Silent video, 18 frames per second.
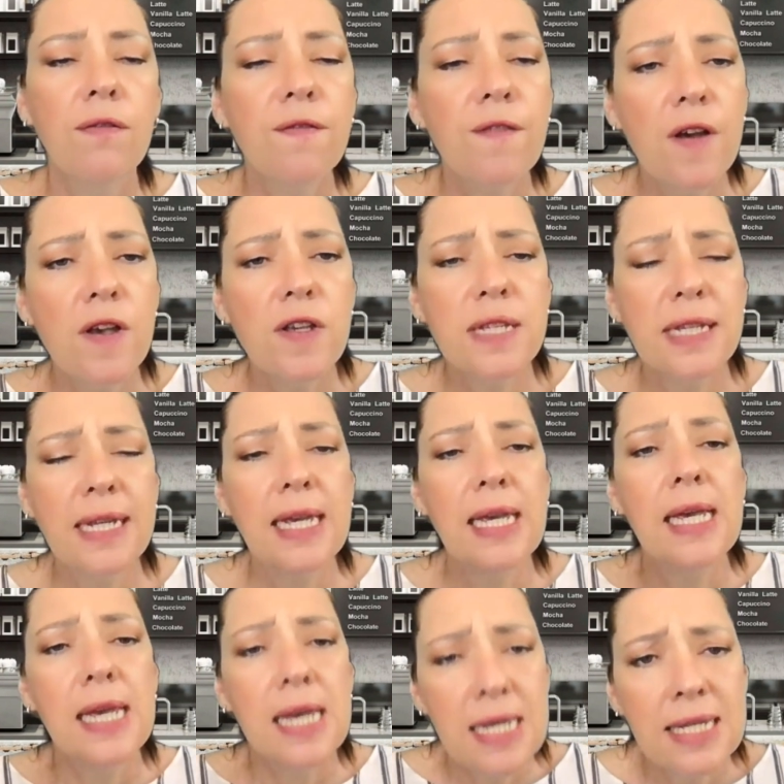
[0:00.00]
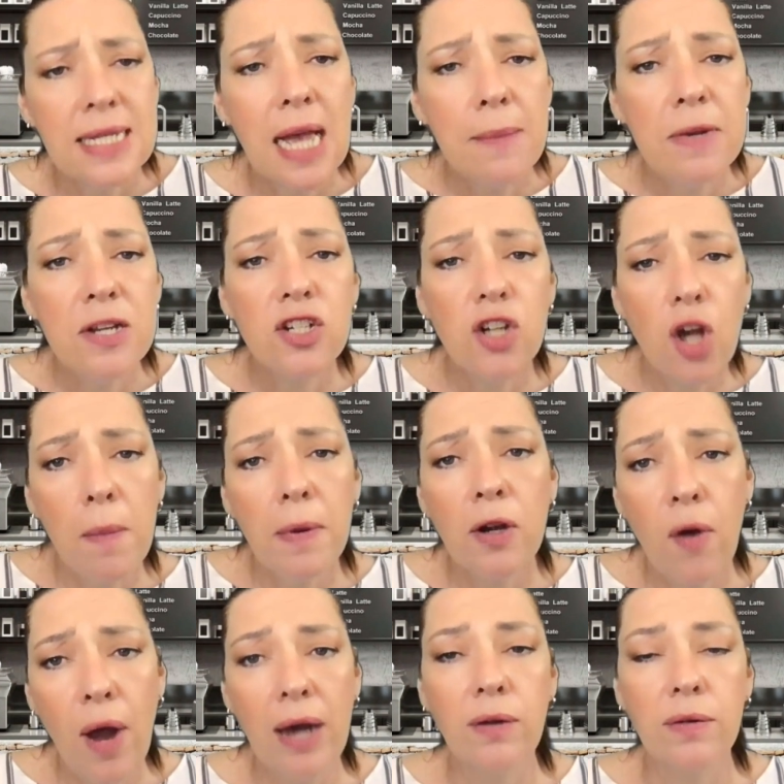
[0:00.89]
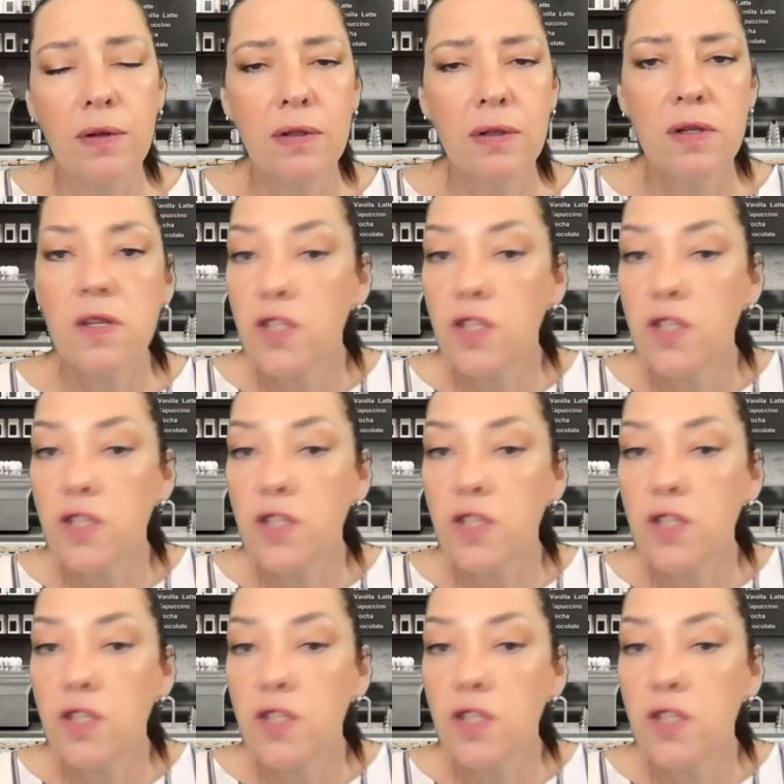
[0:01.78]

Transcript: Firstly, establish common ground.